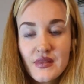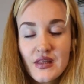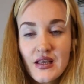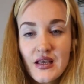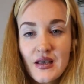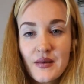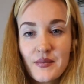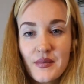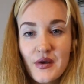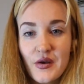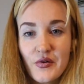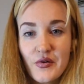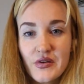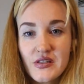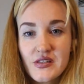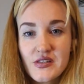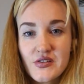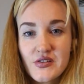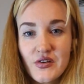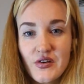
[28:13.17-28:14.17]
American
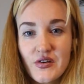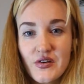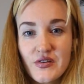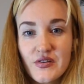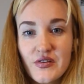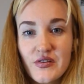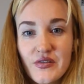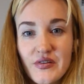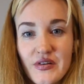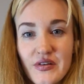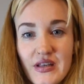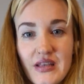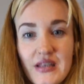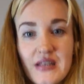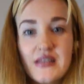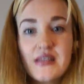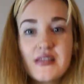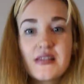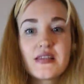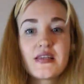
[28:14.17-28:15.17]
song. Oh,
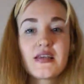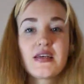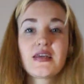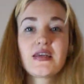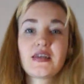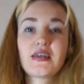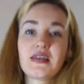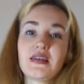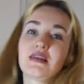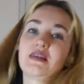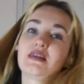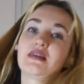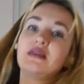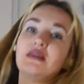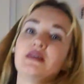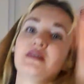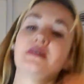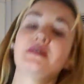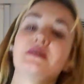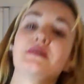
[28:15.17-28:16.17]
nice.
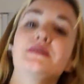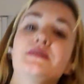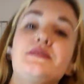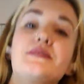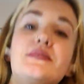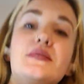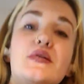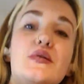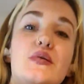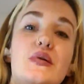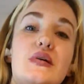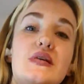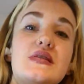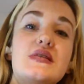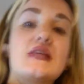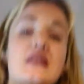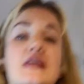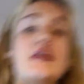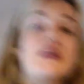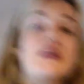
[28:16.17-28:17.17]
It's a little